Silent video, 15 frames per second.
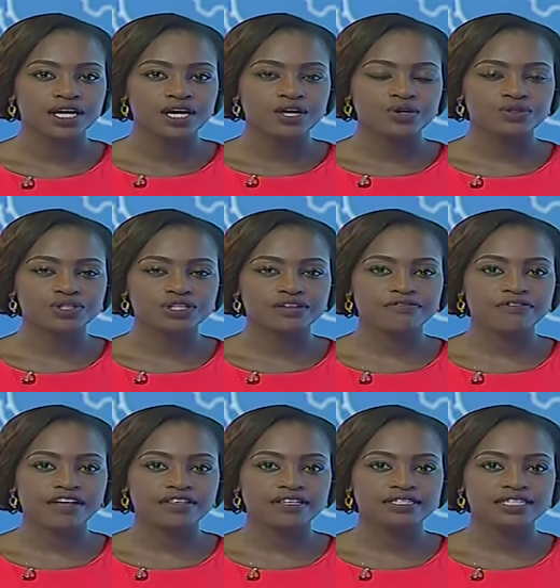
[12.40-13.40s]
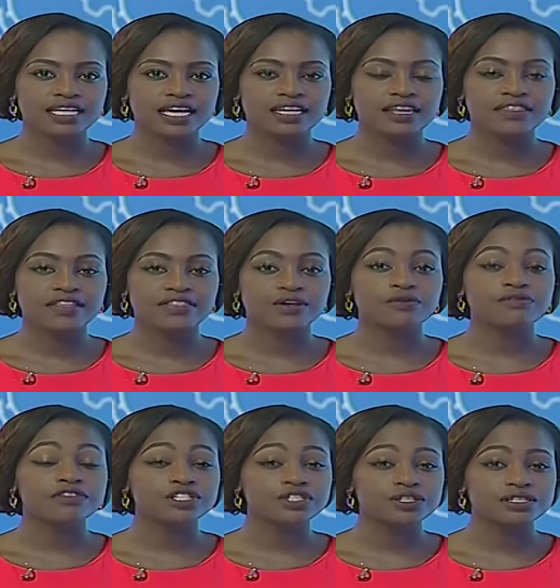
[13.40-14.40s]
Ngunjiri further said that the
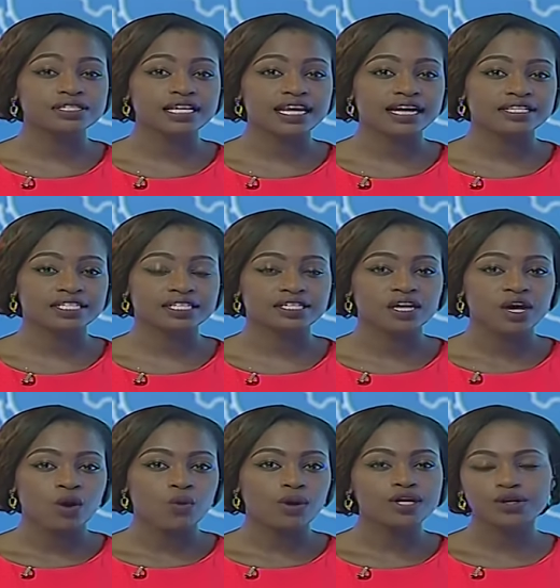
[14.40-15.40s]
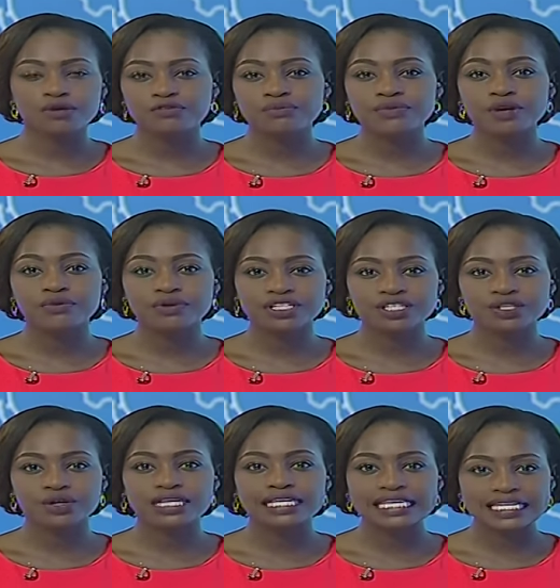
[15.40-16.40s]
officials selected were not from the
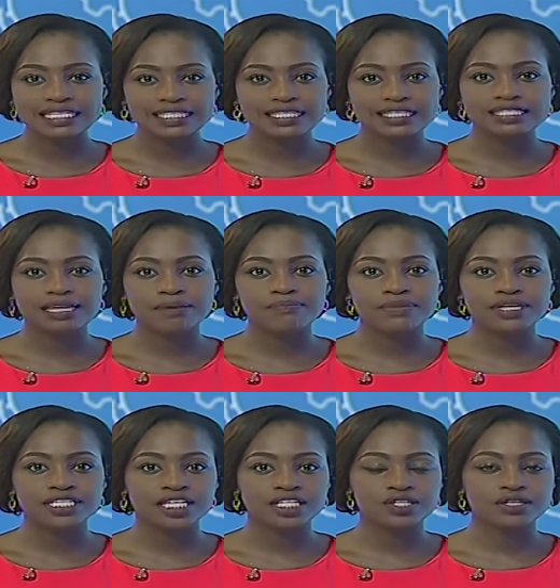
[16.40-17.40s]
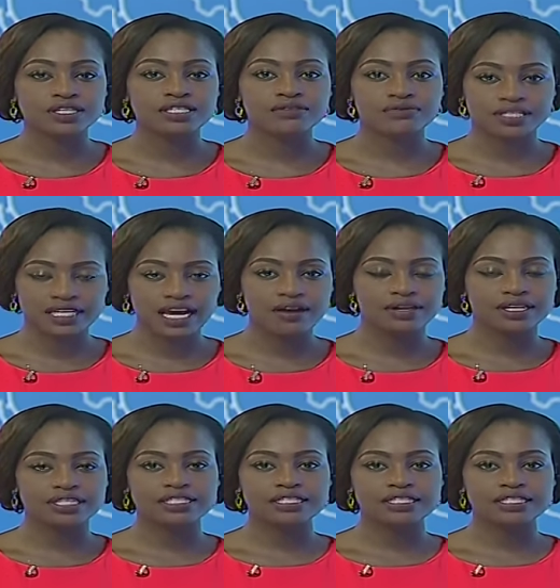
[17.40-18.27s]
original list submitted to the Secretariat.